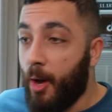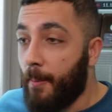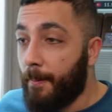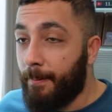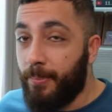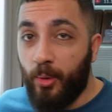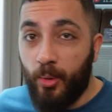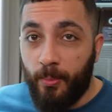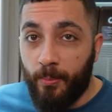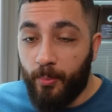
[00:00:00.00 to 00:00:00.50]

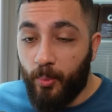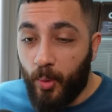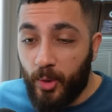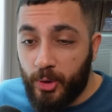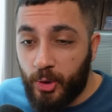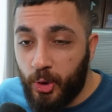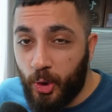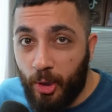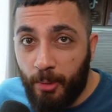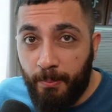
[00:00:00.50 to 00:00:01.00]
boom
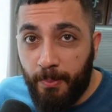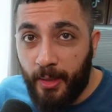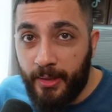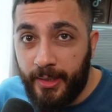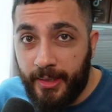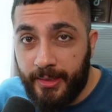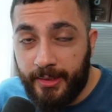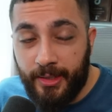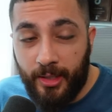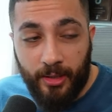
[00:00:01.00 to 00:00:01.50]
what's your
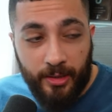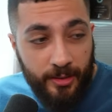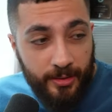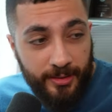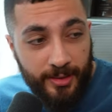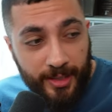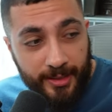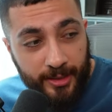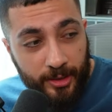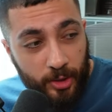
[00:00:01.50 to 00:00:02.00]
body there
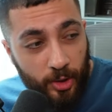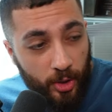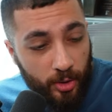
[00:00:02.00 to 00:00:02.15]
like